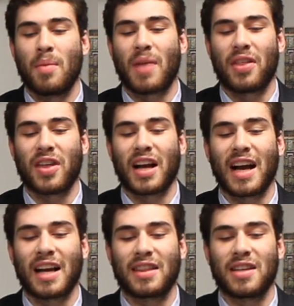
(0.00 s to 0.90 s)
but I think I
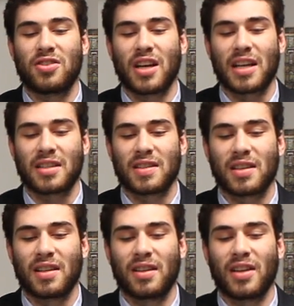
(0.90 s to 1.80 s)
get the gist.
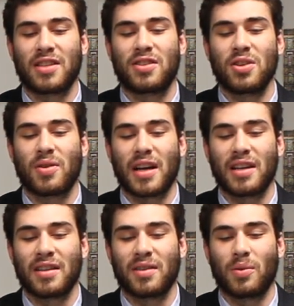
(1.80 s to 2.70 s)
Let's do it.
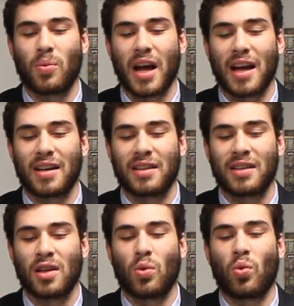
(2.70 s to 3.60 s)
Wait,
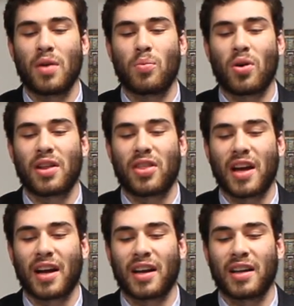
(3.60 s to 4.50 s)
one more
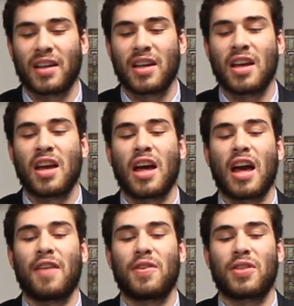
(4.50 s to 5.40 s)
thing.
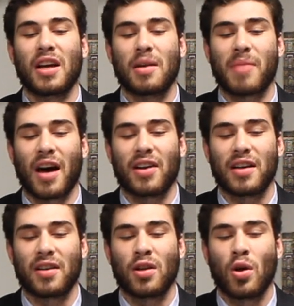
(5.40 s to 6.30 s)
If you think about
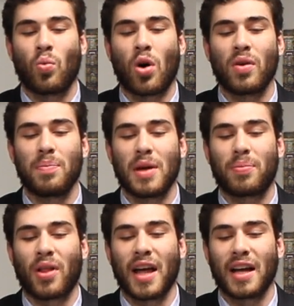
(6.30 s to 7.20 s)
it, won't we be
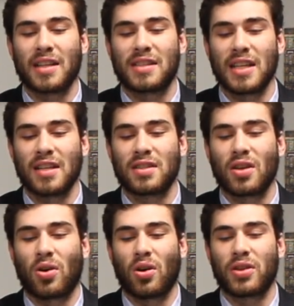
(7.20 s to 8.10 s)
playing in scenes
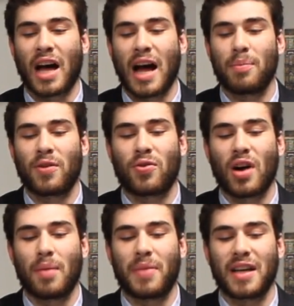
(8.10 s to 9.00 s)
the whole time before
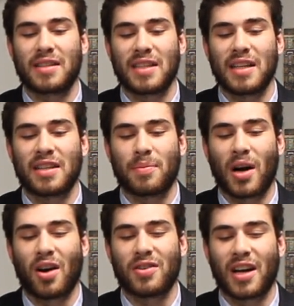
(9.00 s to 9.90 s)
our big scene
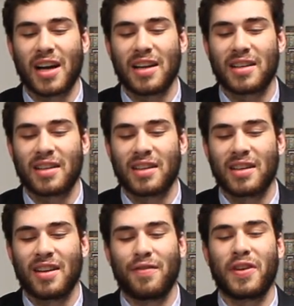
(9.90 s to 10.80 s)
tomorrow night?
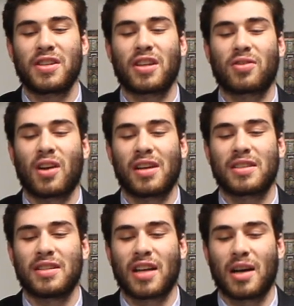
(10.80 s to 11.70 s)
Vitya crossed
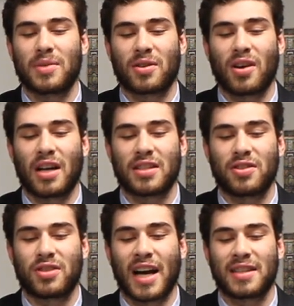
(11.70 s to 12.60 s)
his arms across
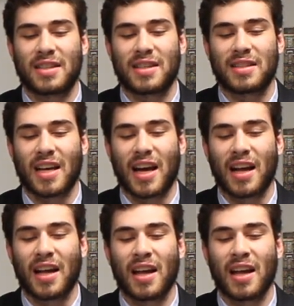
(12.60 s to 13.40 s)
his chest to say,